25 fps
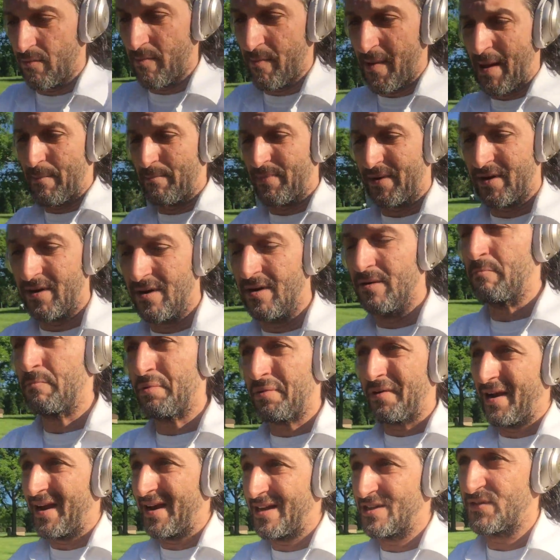remember,
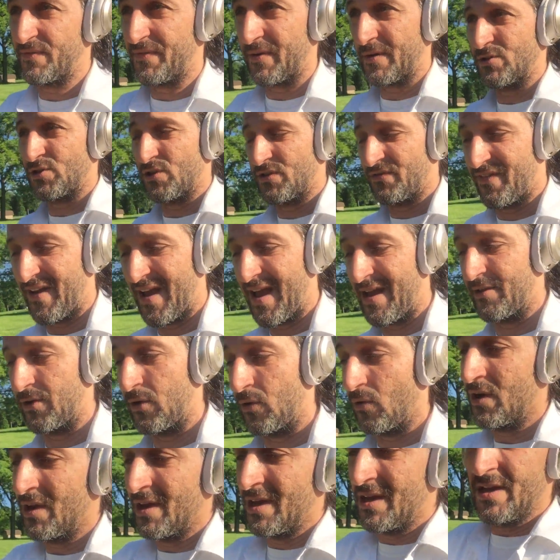price versus
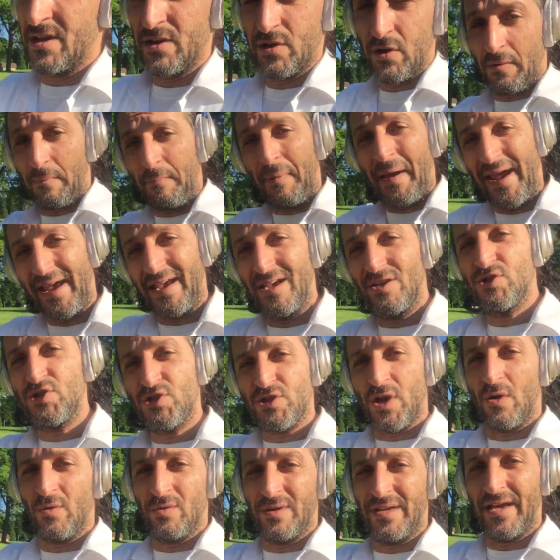value. You're paying
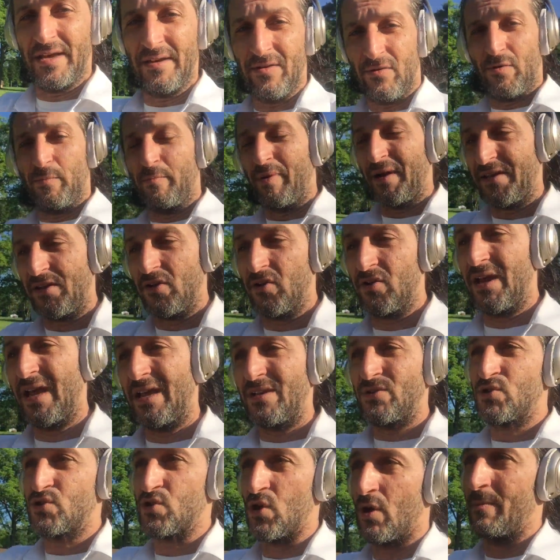so little, but you're
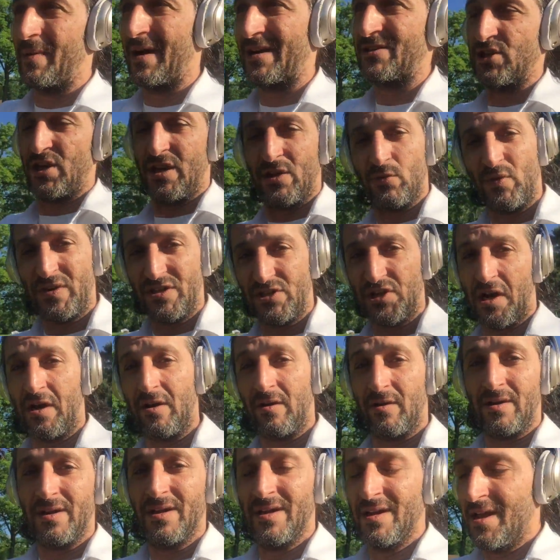getting so much in
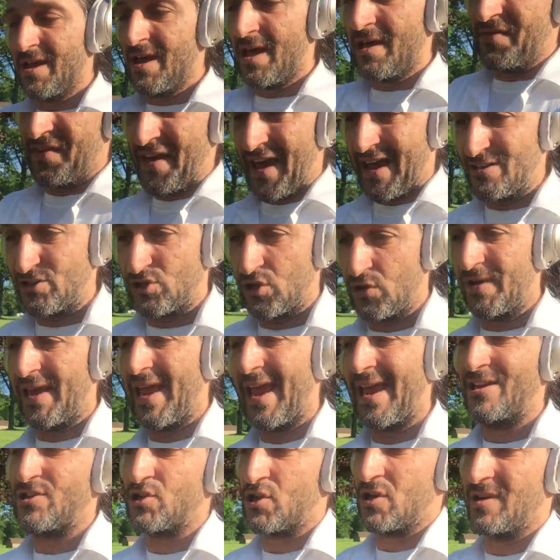return. The
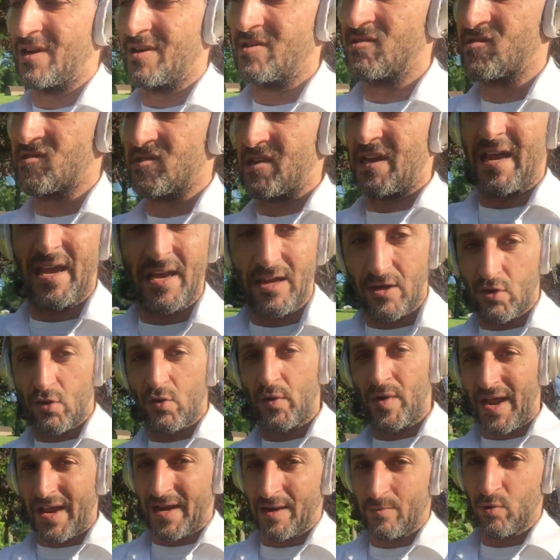education is
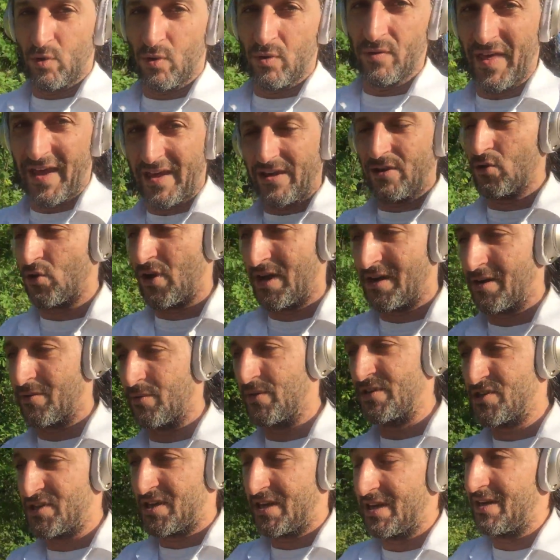incredible that you're gonna
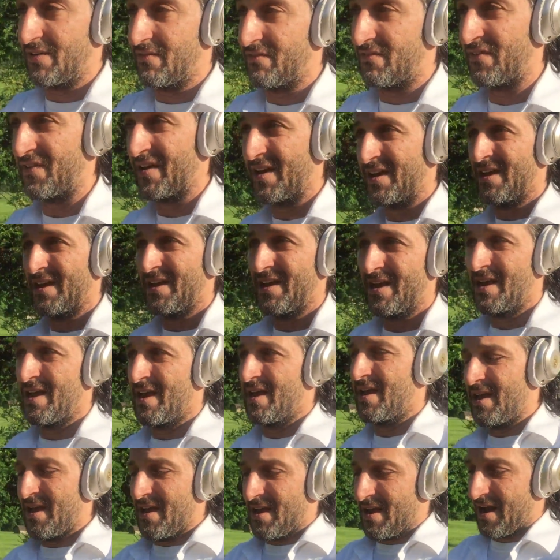receive
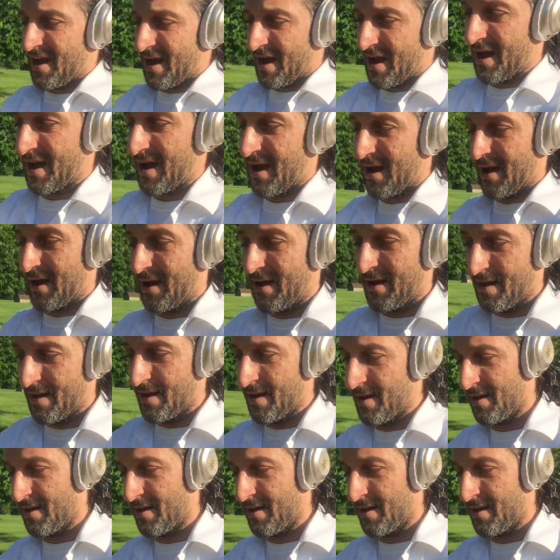uh,